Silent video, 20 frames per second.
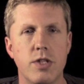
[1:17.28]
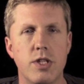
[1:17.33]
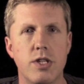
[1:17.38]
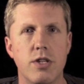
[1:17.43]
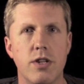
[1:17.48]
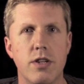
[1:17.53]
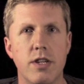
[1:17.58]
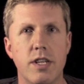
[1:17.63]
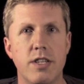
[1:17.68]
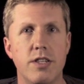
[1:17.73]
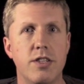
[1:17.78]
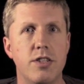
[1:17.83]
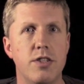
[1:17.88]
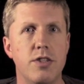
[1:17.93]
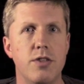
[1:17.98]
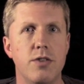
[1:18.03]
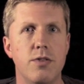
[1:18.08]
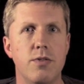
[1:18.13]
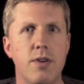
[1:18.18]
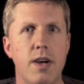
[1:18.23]
turn it
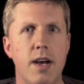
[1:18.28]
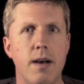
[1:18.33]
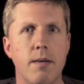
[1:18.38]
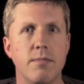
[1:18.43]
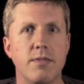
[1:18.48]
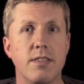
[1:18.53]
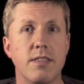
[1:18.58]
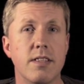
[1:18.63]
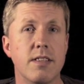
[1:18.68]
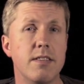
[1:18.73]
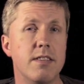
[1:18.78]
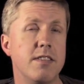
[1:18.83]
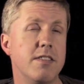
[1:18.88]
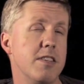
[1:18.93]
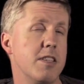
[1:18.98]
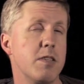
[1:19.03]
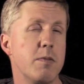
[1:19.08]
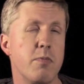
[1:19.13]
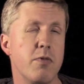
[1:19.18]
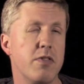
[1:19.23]
to
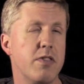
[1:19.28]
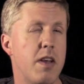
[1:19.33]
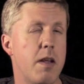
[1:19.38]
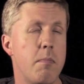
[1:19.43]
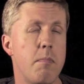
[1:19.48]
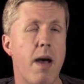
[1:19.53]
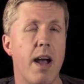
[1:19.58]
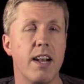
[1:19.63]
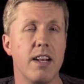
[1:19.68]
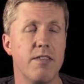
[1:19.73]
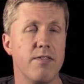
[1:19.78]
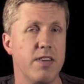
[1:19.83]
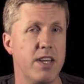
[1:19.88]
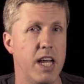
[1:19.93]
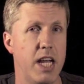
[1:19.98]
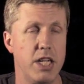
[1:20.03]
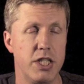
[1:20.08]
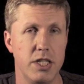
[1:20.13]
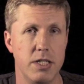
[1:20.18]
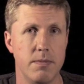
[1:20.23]
66% um,
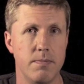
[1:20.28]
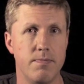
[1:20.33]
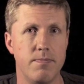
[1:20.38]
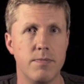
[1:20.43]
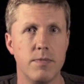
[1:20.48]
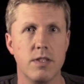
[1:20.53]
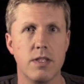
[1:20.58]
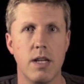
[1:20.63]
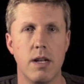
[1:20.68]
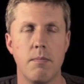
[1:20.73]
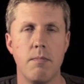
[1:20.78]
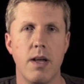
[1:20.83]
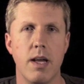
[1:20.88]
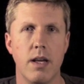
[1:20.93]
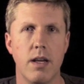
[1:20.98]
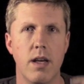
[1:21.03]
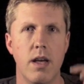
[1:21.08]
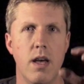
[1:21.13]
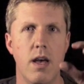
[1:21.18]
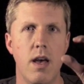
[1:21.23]
magnification. It's going to
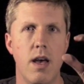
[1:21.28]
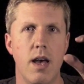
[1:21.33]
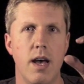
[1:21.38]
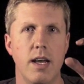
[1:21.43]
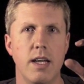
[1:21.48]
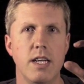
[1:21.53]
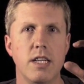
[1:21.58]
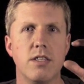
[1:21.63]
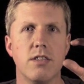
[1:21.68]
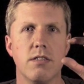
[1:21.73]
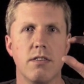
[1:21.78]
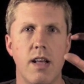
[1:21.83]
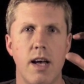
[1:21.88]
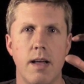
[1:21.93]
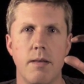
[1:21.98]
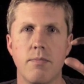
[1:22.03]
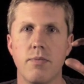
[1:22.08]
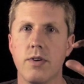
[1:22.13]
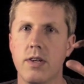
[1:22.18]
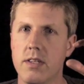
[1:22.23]
make each
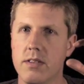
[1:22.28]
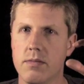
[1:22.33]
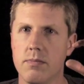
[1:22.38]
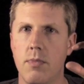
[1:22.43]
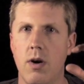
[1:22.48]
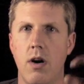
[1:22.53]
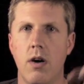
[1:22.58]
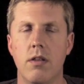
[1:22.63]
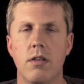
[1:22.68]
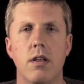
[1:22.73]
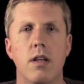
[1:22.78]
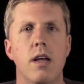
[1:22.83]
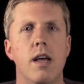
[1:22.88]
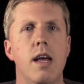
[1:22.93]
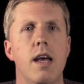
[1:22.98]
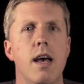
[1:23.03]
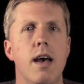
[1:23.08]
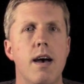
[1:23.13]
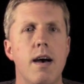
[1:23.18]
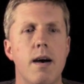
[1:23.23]
slide pretty small.
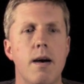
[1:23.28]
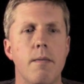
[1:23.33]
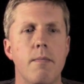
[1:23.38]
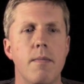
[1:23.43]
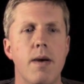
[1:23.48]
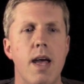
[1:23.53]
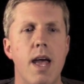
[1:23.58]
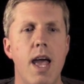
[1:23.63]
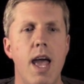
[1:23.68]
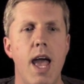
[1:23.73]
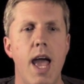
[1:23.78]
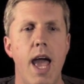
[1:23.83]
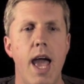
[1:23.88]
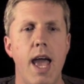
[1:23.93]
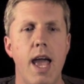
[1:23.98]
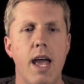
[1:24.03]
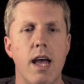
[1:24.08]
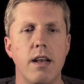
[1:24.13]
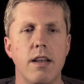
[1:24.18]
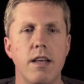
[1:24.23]
Um,
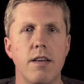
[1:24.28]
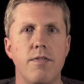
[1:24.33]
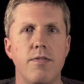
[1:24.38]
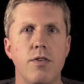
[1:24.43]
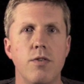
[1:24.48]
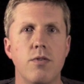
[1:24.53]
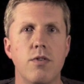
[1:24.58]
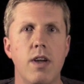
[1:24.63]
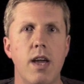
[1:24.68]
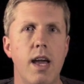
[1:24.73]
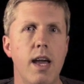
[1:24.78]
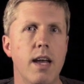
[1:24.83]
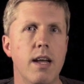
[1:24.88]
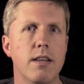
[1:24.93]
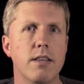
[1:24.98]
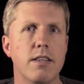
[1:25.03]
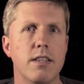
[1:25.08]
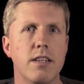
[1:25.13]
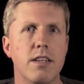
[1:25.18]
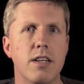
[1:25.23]
and if you
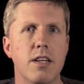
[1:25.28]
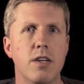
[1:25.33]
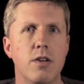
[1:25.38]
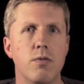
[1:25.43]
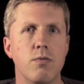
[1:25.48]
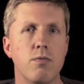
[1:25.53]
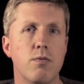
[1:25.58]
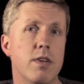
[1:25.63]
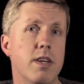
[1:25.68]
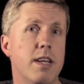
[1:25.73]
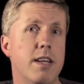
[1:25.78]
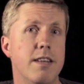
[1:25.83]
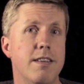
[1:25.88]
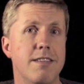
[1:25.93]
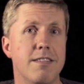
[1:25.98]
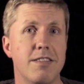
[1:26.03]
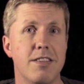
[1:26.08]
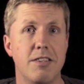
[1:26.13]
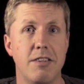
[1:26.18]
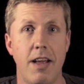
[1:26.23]
can't
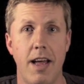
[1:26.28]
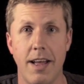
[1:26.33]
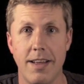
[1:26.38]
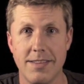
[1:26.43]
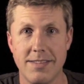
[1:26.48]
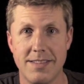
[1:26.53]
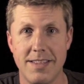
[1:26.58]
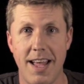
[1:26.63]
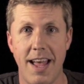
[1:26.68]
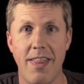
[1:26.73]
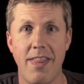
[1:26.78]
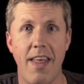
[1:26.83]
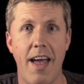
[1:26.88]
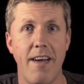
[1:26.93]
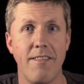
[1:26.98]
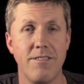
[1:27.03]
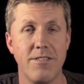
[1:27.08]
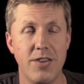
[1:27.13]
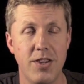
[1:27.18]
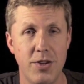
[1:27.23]
read the text at
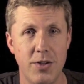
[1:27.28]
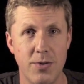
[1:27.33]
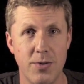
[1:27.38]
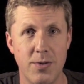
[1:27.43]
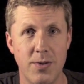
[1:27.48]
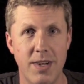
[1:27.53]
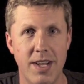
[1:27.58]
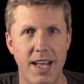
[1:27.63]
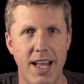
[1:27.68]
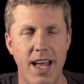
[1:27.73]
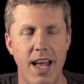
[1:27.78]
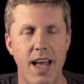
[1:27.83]
that view,